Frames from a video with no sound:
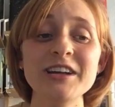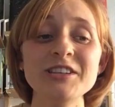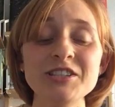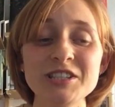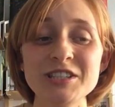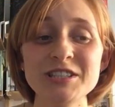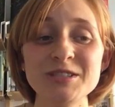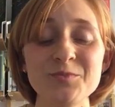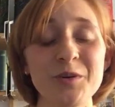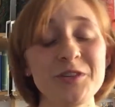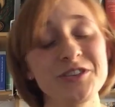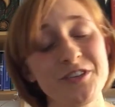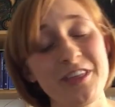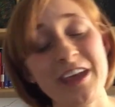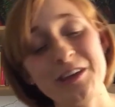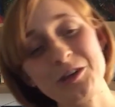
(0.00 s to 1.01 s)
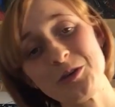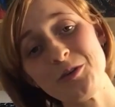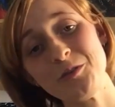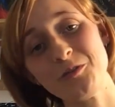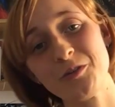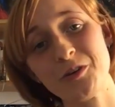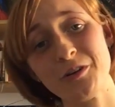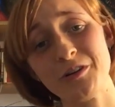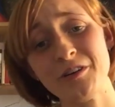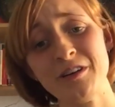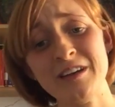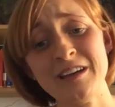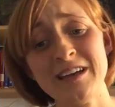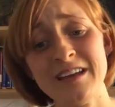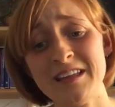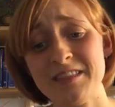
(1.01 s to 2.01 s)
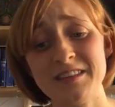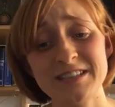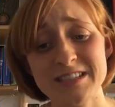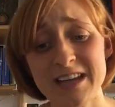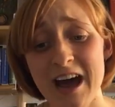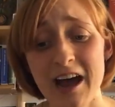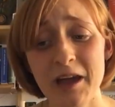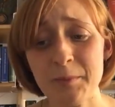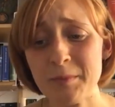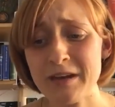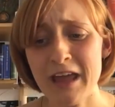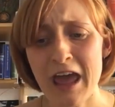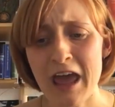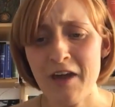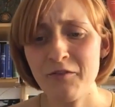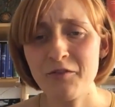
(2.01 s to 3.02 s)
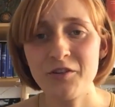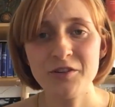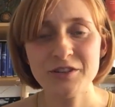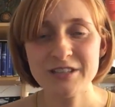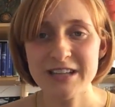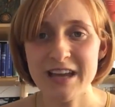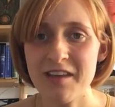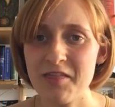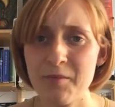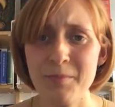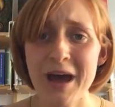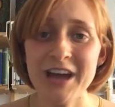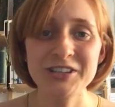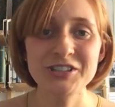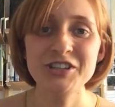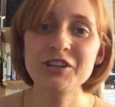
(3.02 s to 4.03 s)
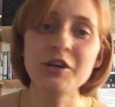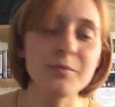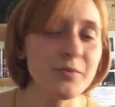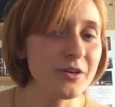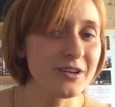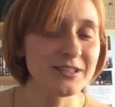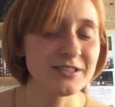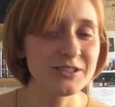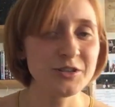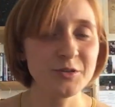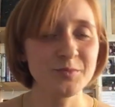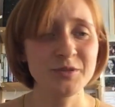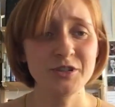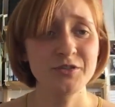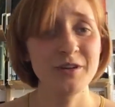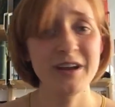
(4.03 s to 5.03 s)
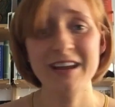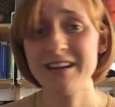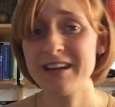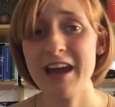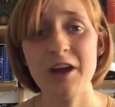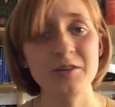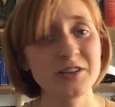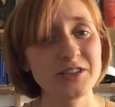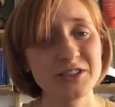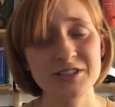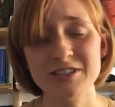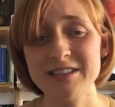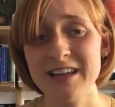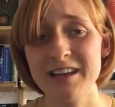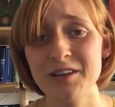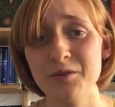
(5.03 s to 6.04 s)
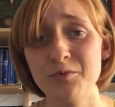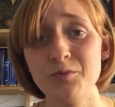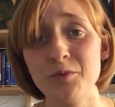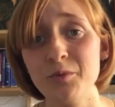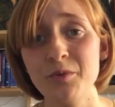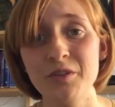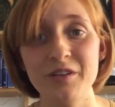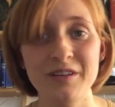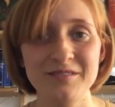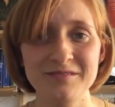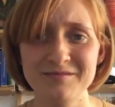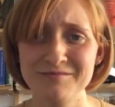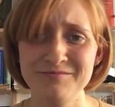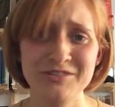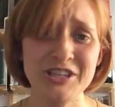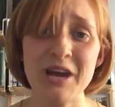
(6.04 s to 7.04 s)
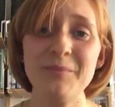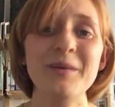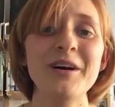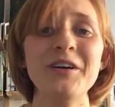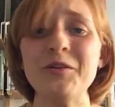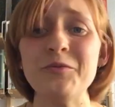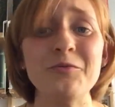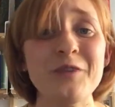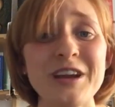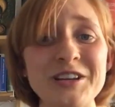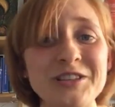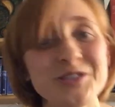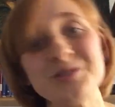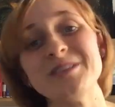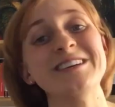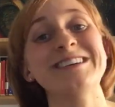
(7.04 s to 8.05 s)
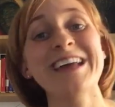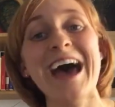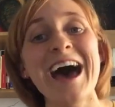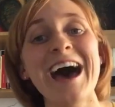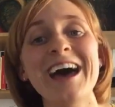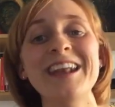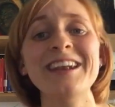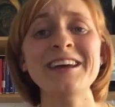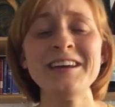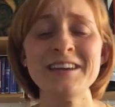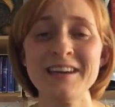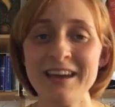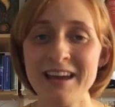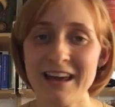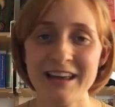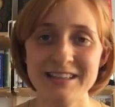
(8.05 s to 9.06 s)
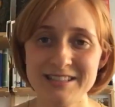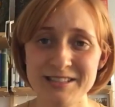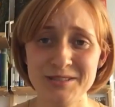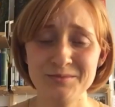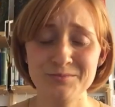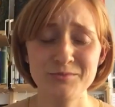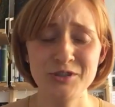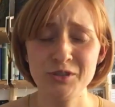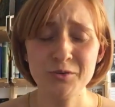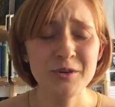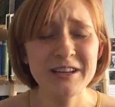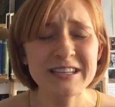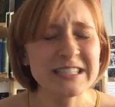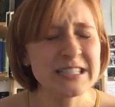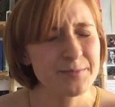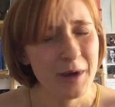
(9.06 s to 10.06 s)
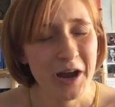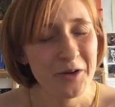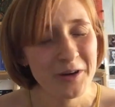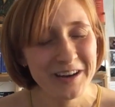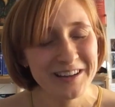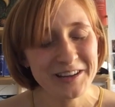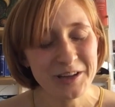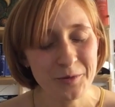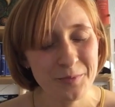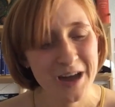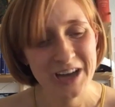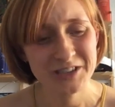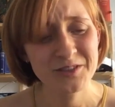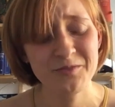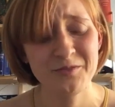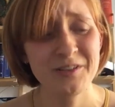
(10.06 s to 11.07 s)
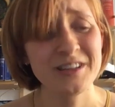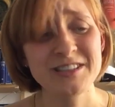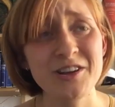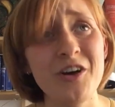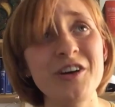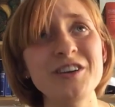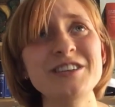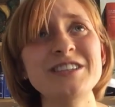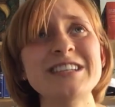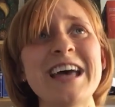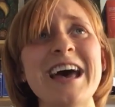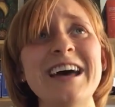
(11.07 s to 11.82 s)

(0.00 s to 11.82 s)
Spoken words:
I just want to thank you for the time and effort and the passion you put into portraying characters like Ruth and Gemma and Rachel and Anne. It's truly inspiring, your passion for this art.